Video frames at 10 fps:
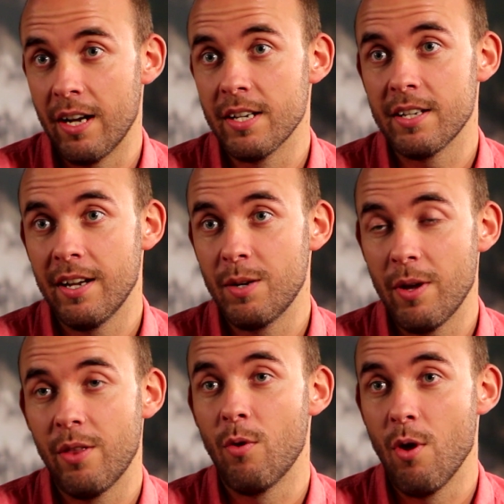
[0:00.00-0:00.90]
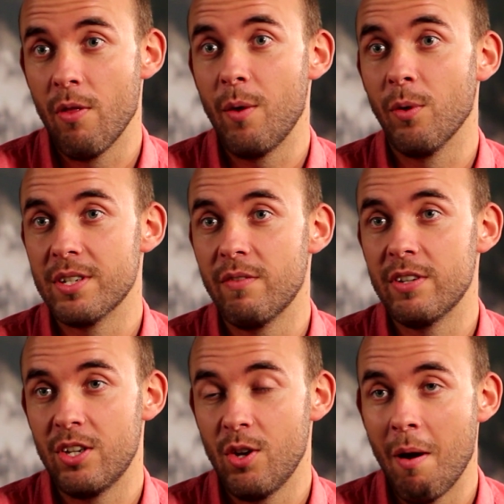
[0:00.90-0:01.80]
are going to decide whether or not they want to
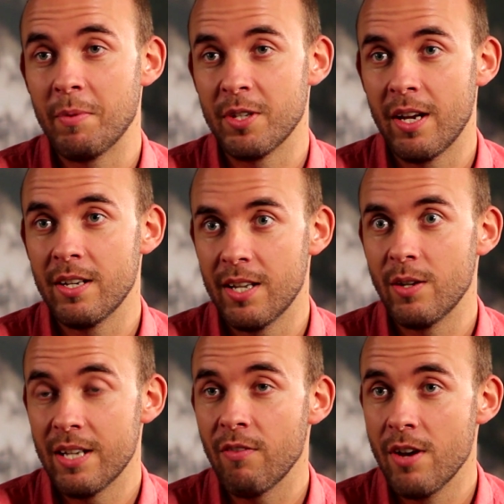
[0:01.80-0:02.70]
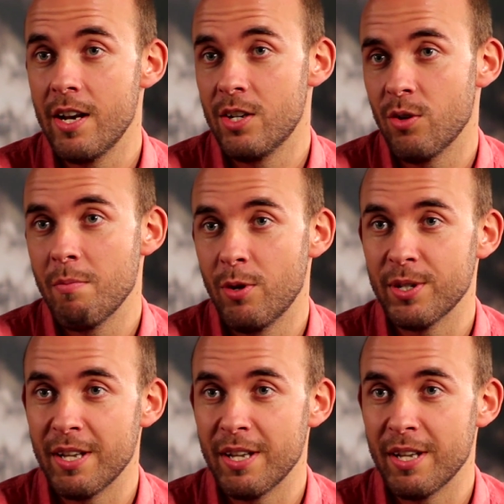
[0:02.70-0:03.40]
visit your website. So definitely try and put